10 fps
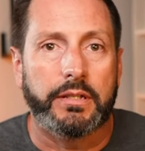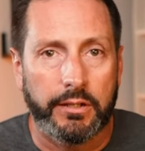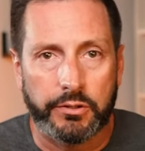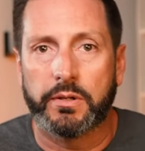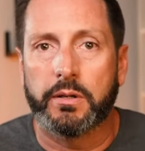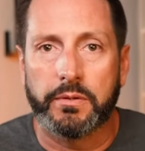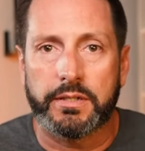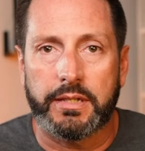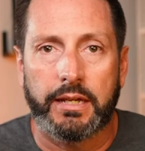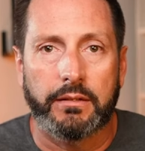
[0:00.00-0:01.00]
Here's what I want
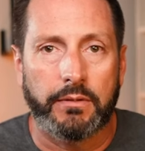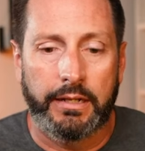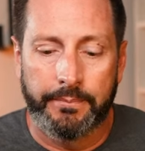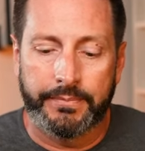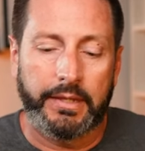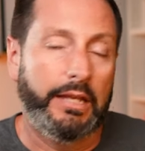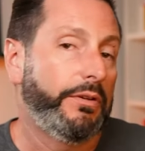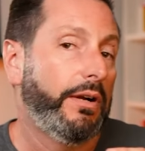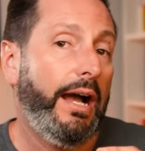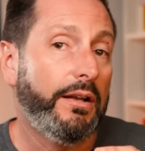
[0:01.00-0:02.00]
to say, right? If
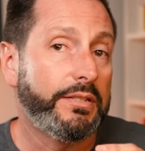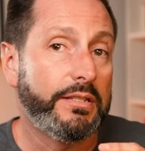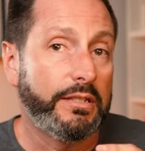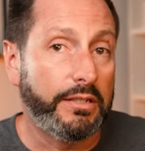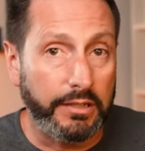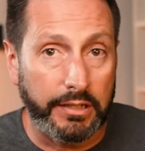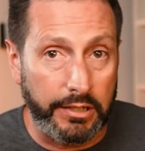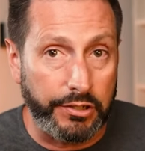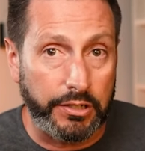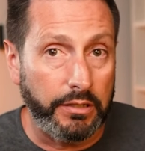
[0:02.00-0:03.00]
your house is in good
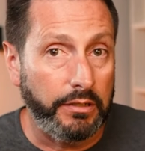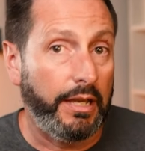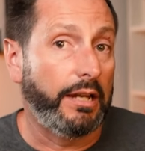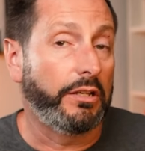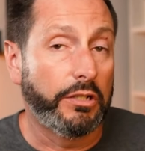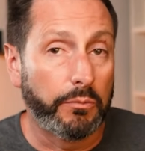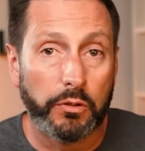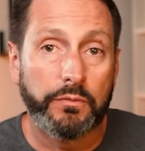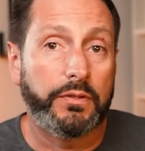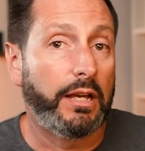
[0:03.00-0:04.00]
condition, you got a good
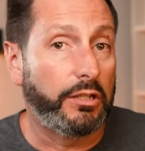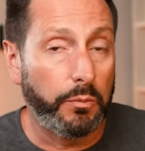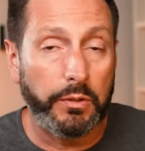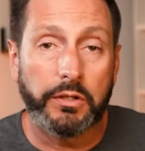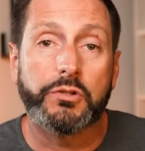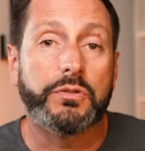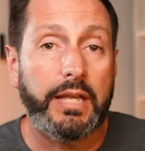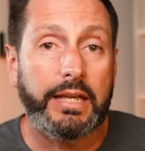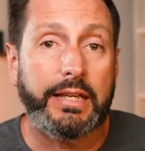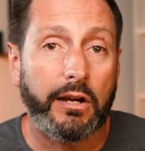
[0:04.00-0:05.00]
roof, you got good windows, you
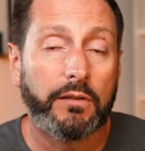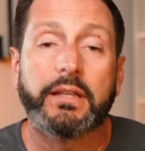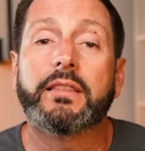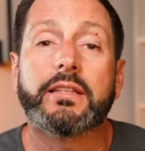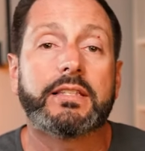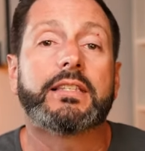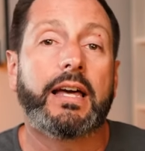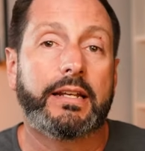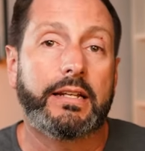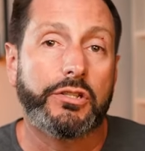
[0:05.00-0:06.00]
take care of it, this is
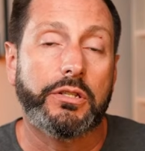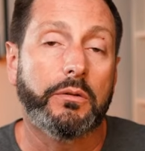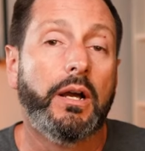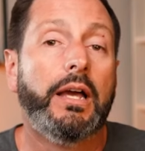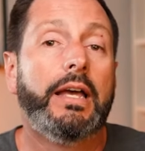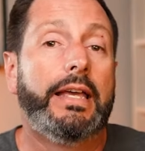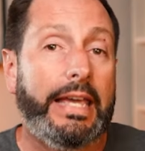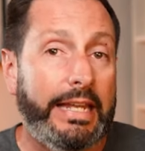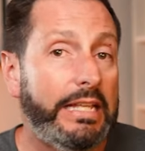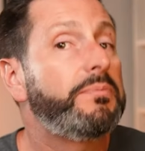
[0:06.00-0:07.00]
not an issue
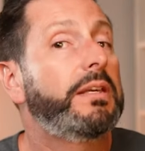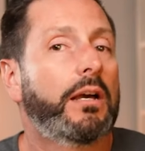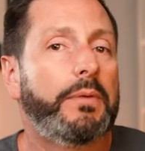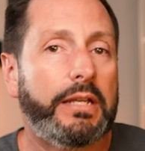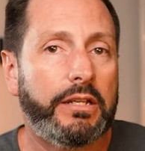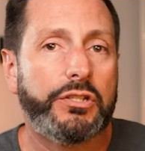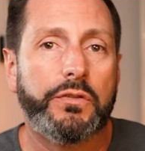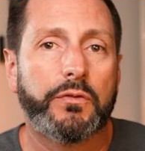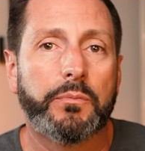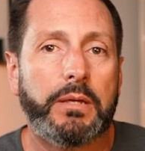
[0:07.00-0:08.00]
it is becoming an
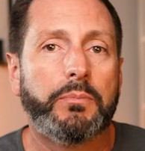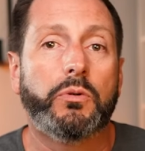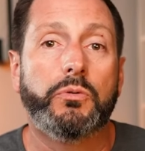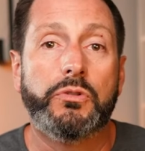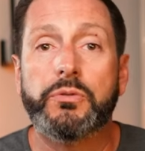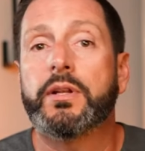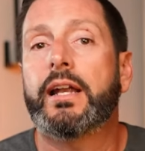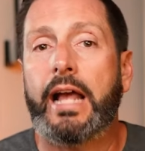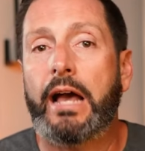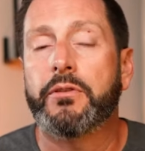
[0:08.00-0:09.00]
issue for people who do
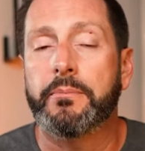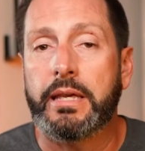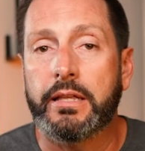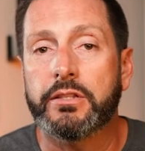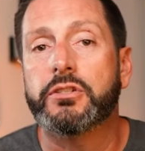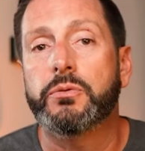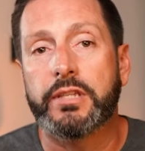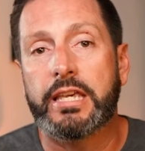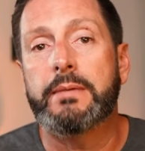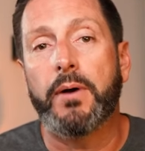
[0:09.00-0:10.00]
not have the means to
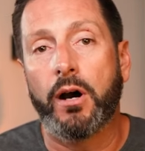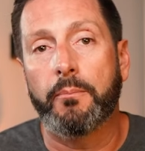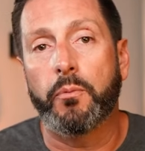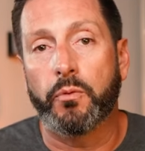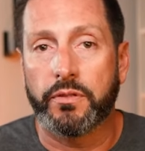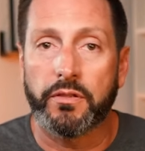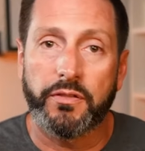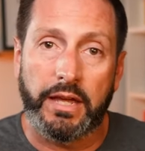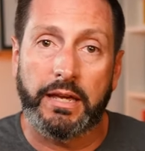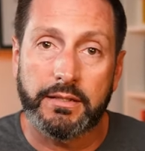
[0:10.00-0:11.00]
keep up with the
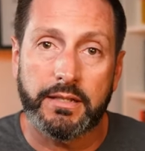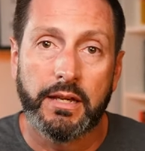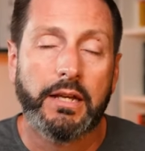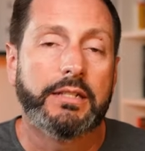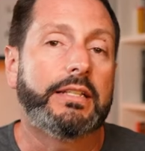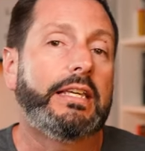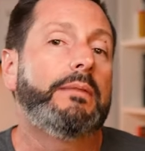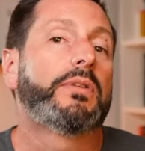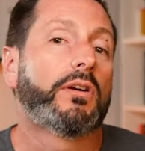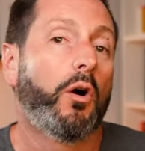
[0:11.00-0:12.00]
things to
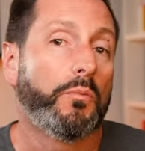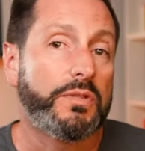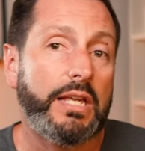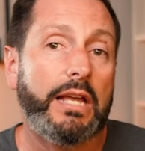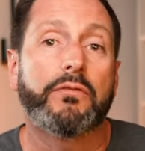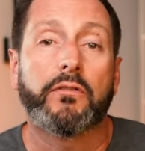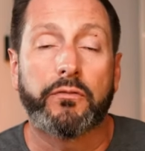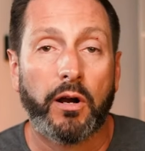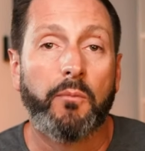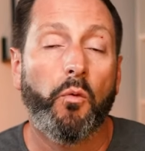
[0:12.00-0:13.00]
keep their home safe
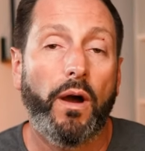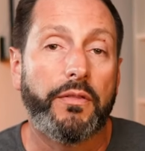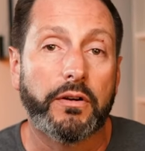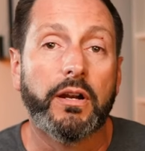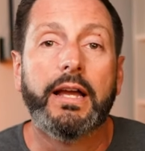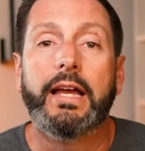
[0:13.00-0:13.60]
from weather.